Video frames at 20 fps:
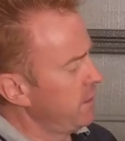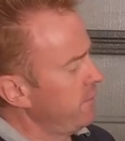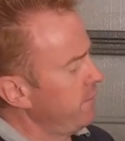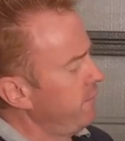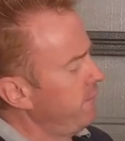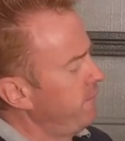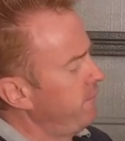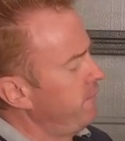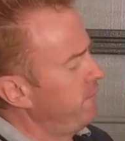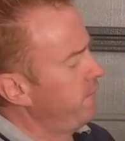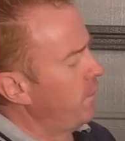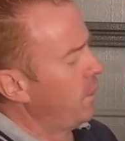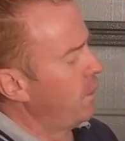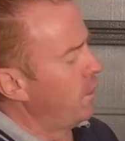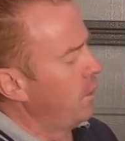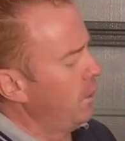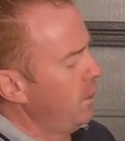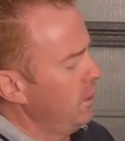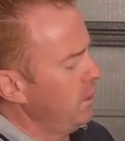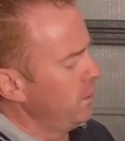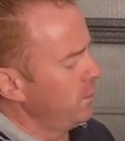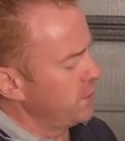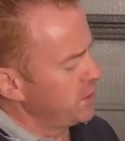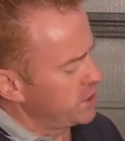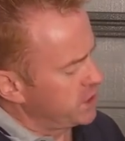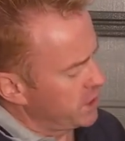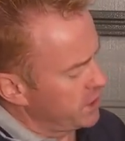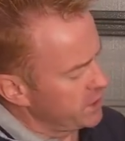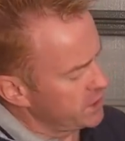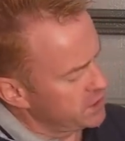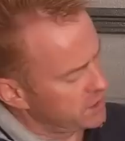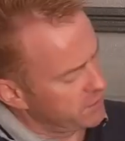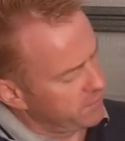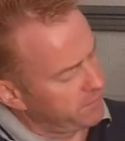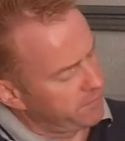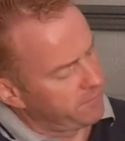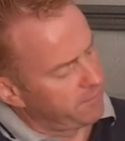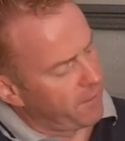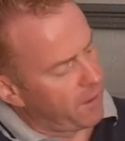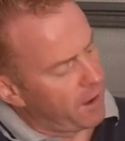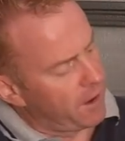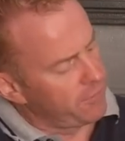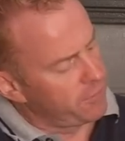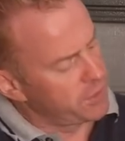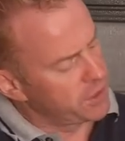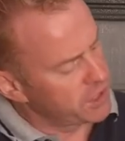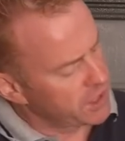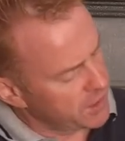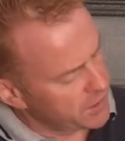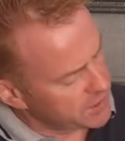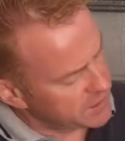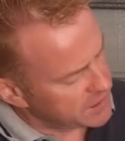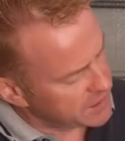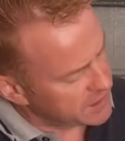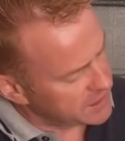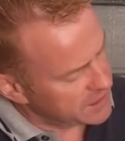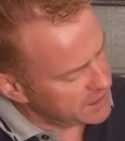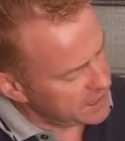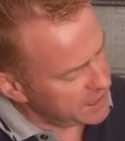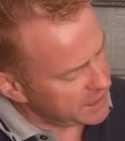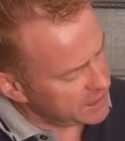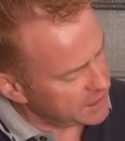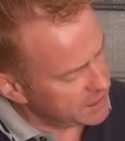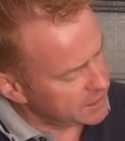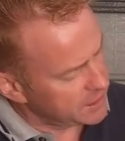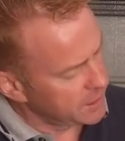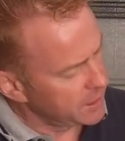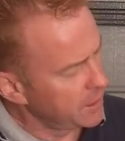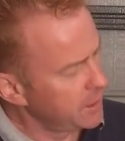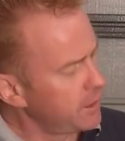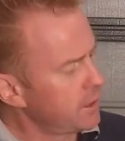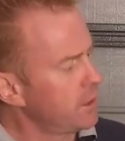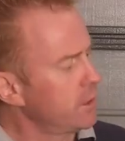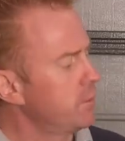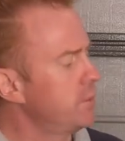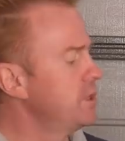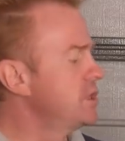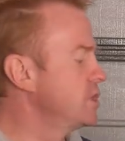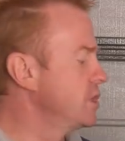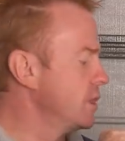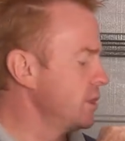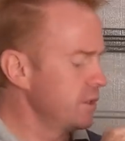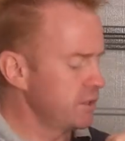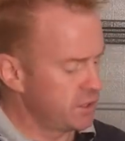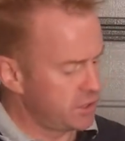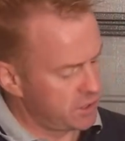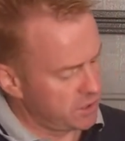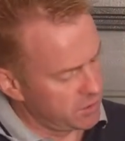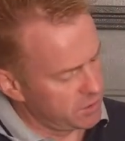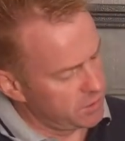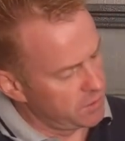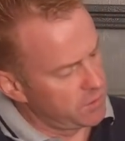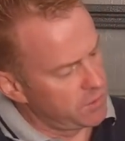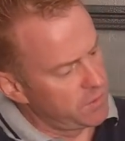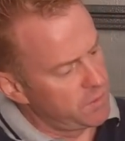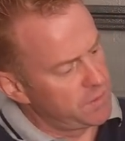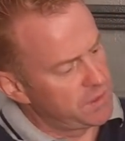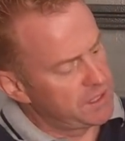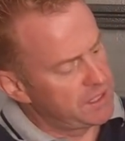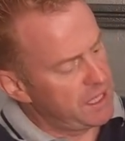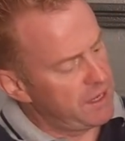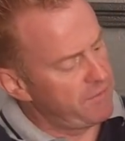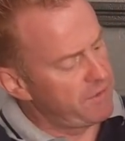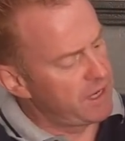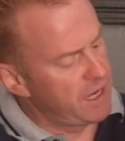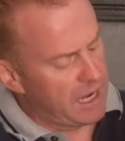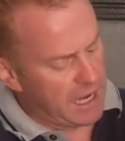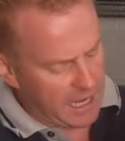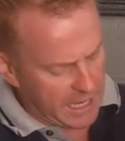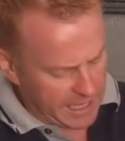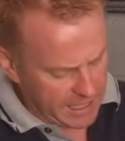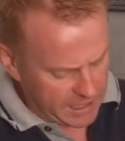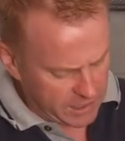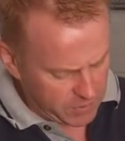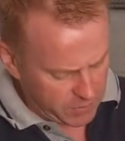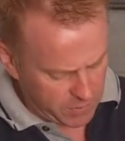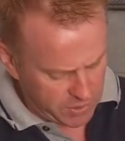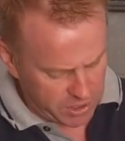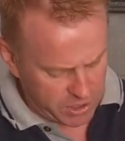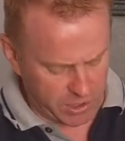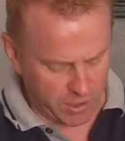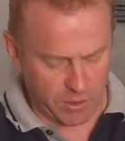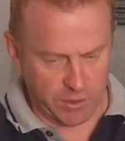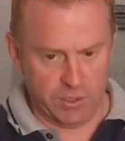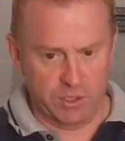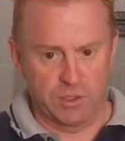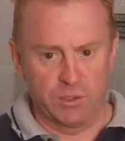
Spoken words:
four, which goes to five, which goes to six, which goes to seven and eight, which goes